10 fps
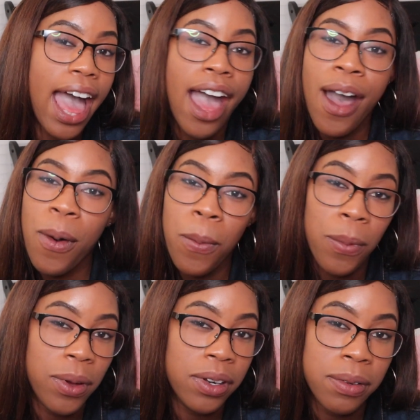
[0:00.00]
I
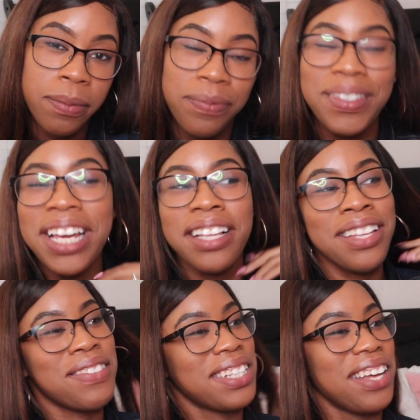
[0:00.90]
don't want them.
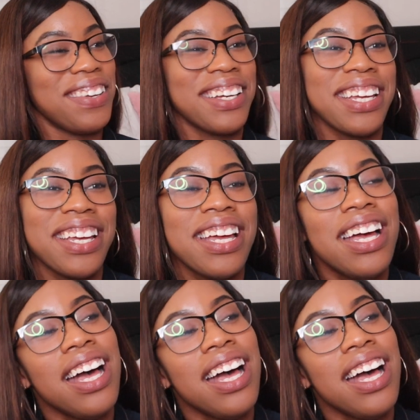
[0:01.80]
Let me stop. Okay.